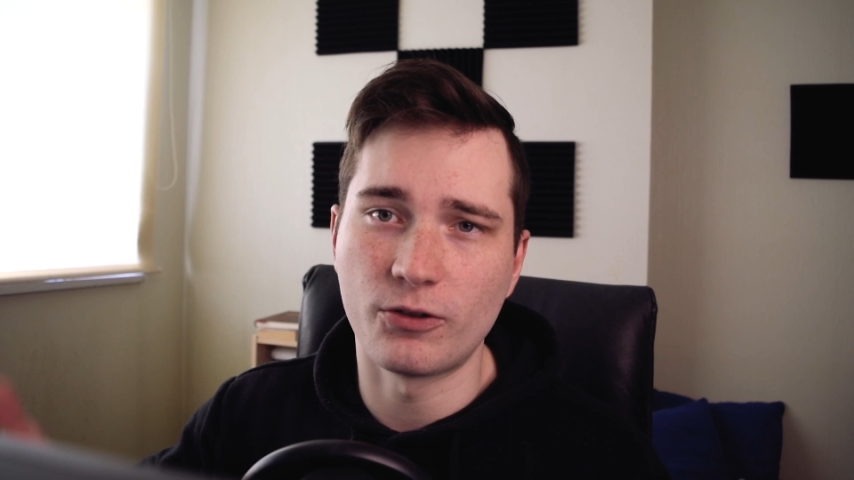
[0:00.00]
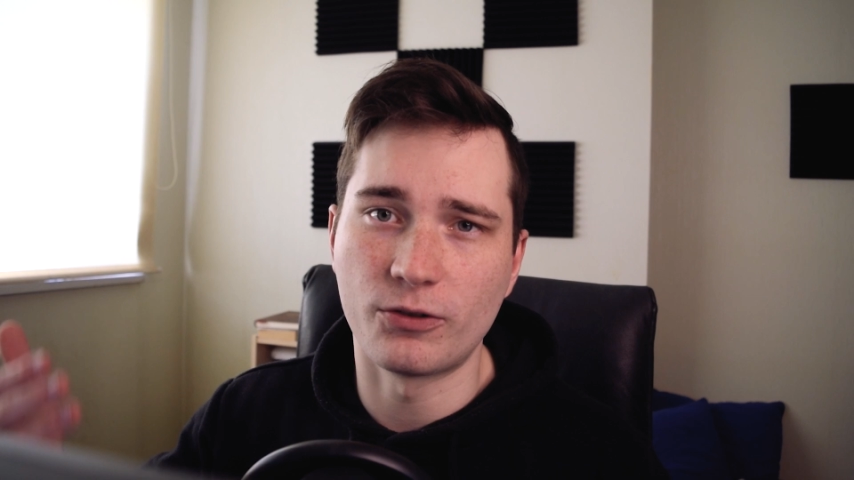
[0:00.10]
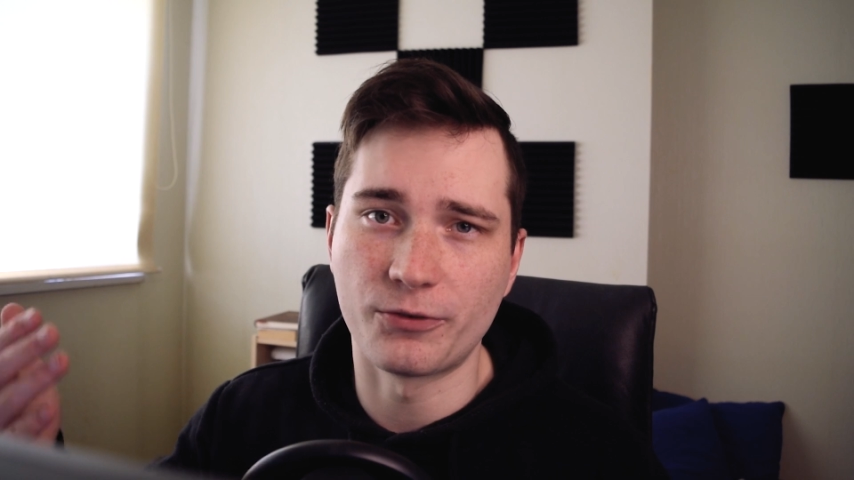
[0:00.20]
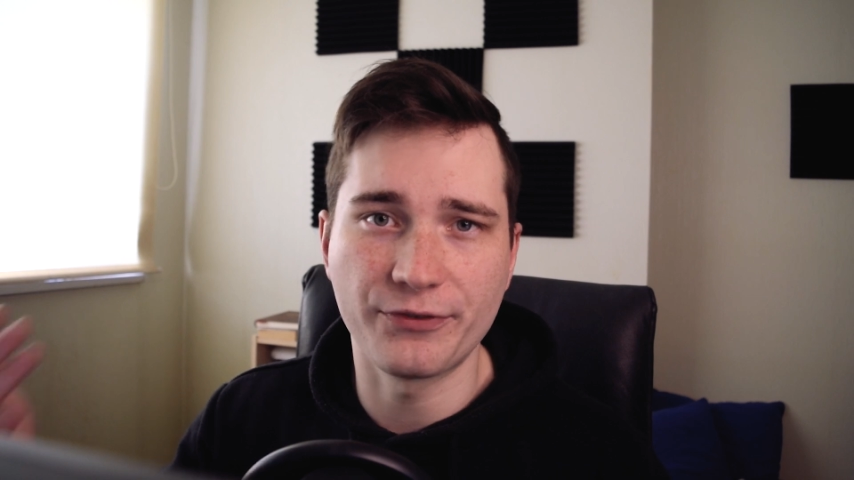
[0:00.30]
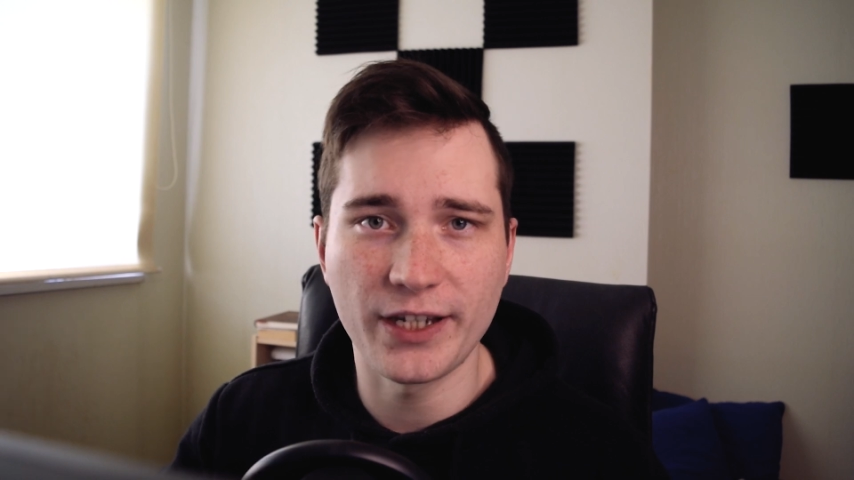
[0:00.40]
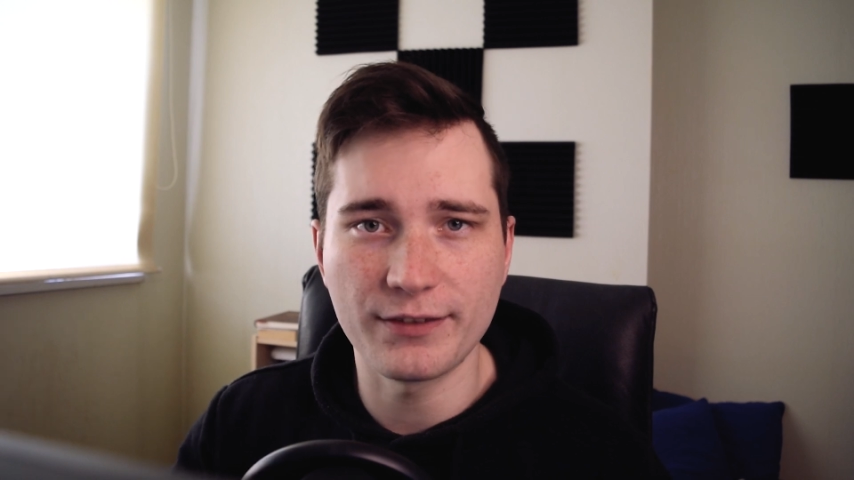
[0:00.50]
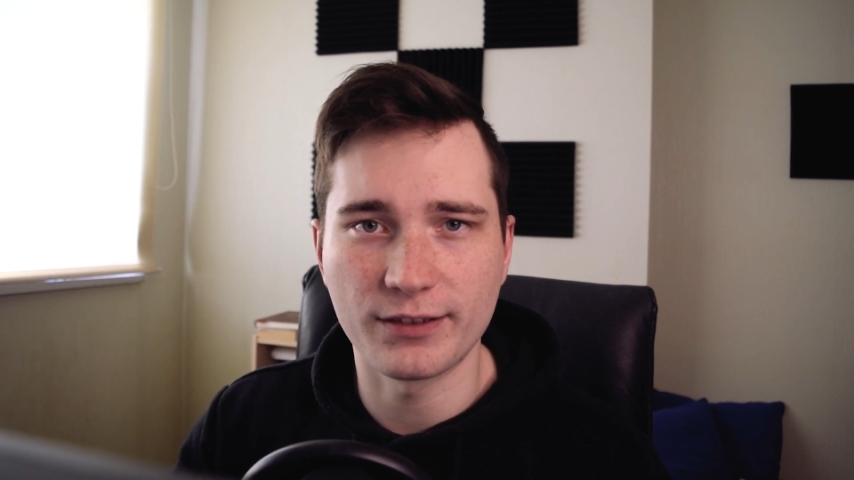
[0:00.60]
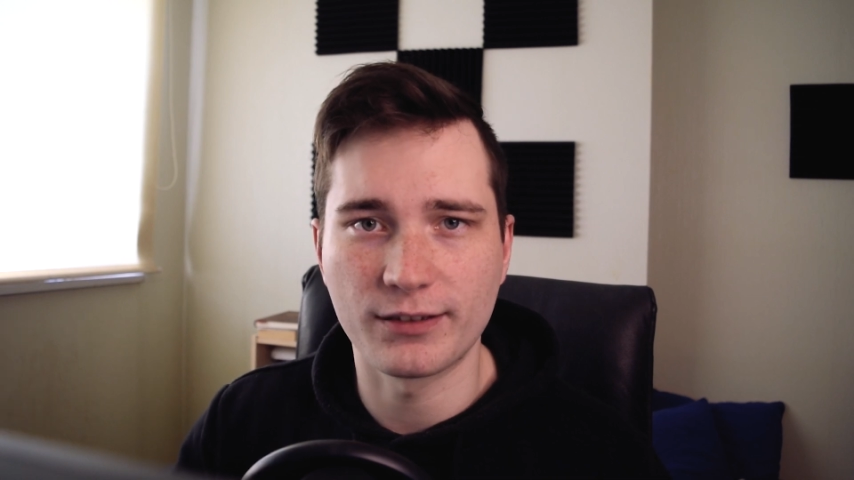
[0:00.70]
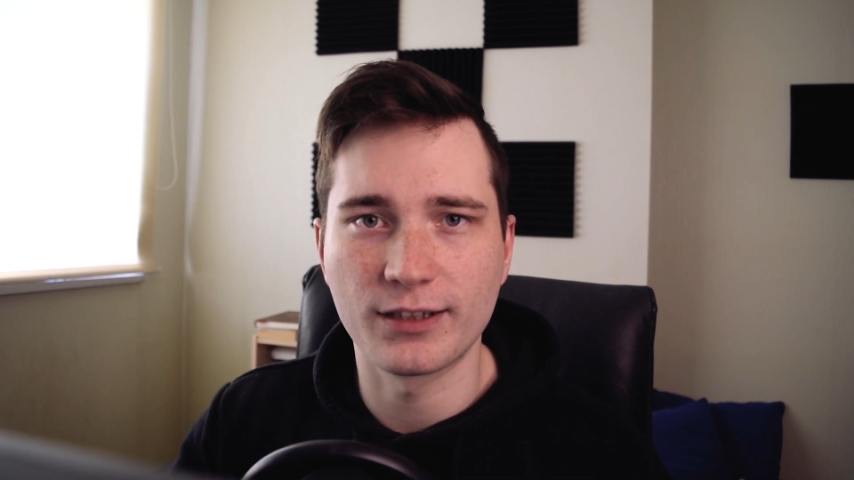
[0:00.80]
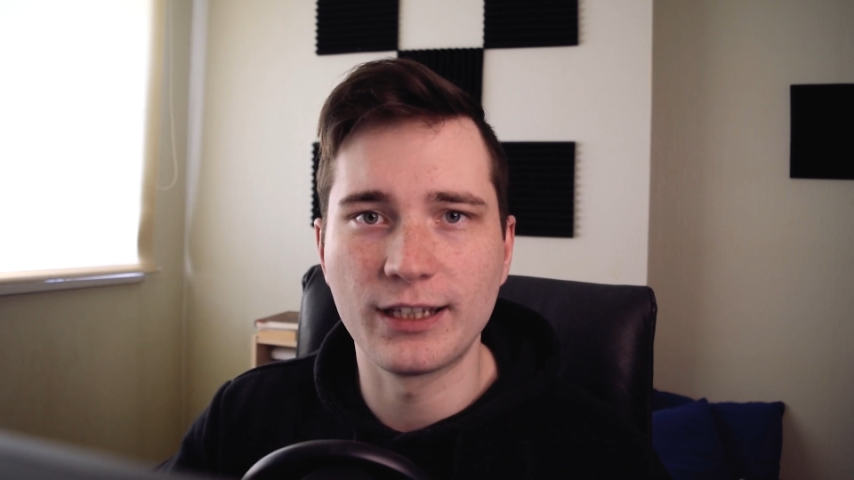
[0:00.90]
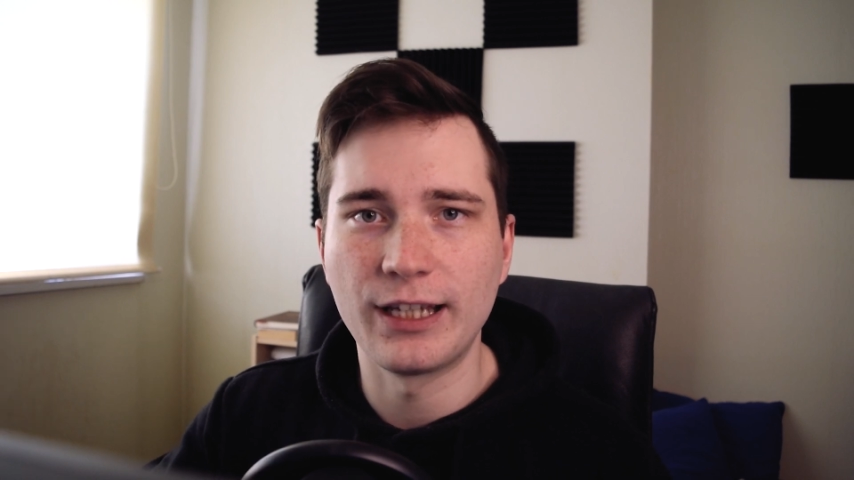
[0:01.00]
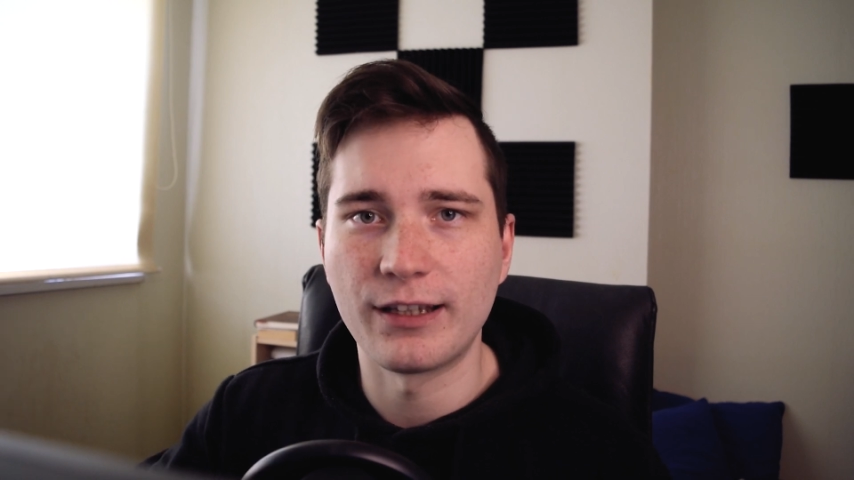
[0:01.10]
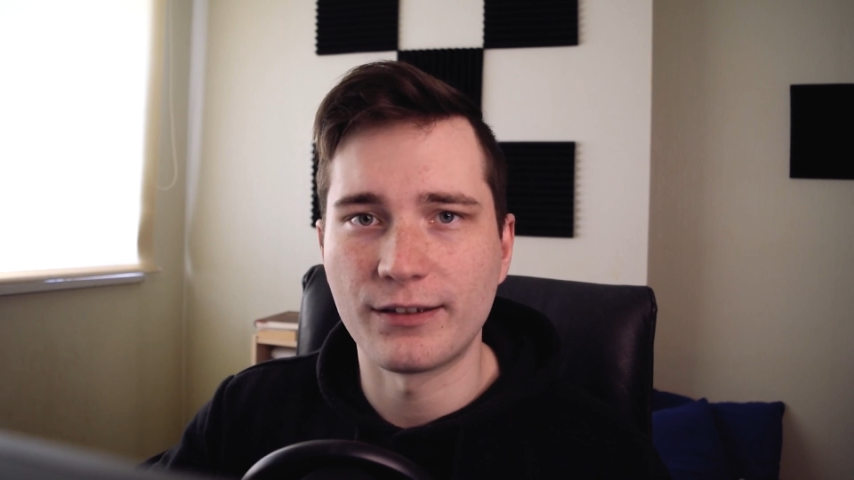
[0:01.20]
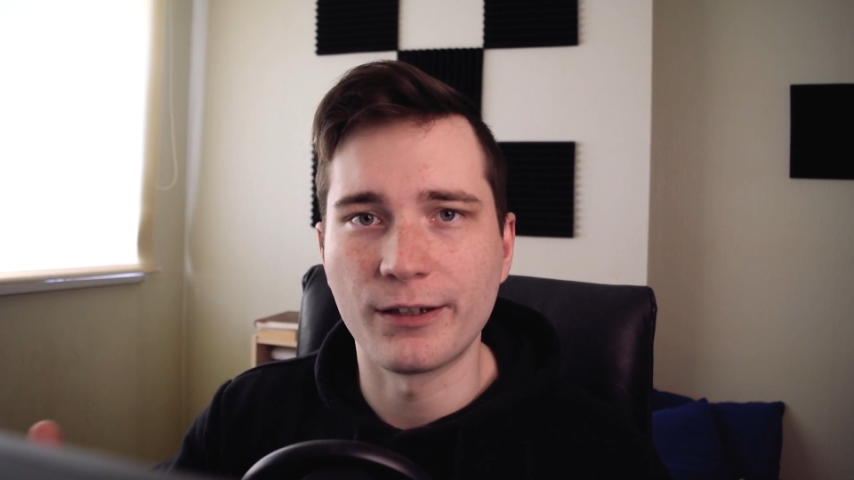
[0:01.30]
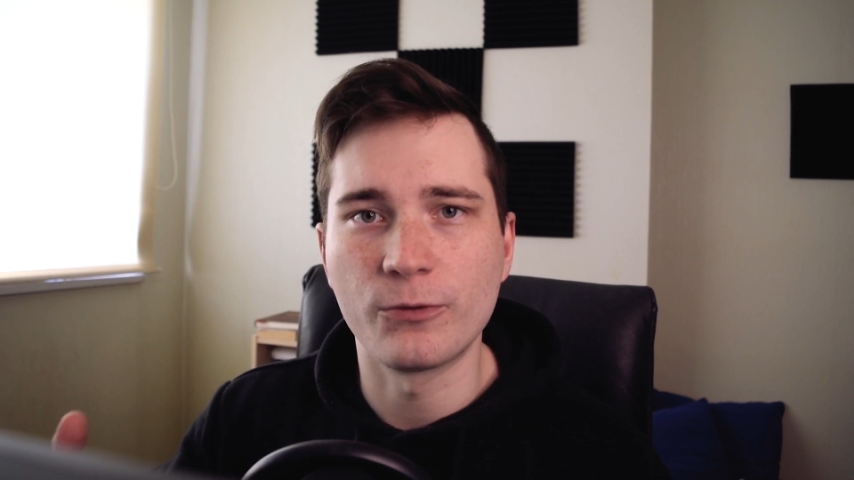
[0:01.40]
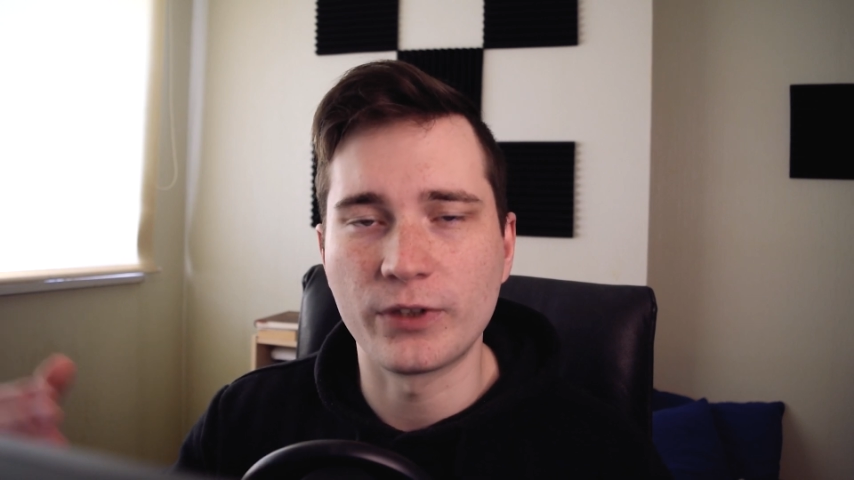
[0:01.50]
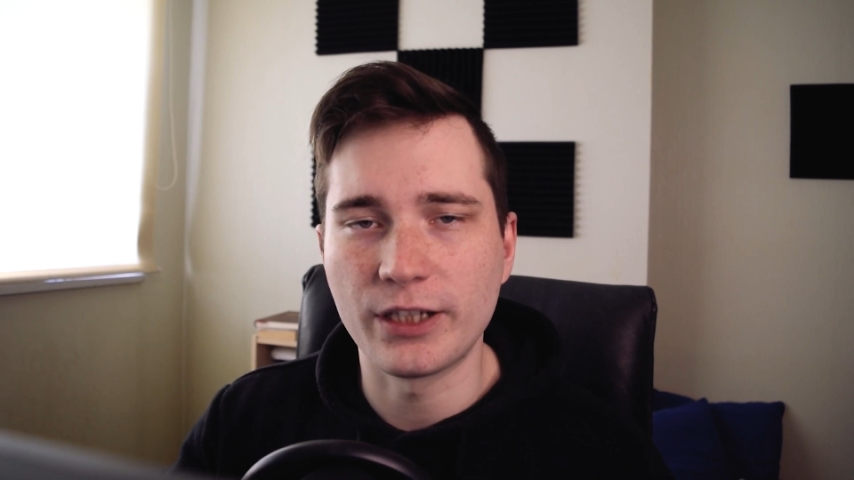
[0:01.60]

or Faceit, then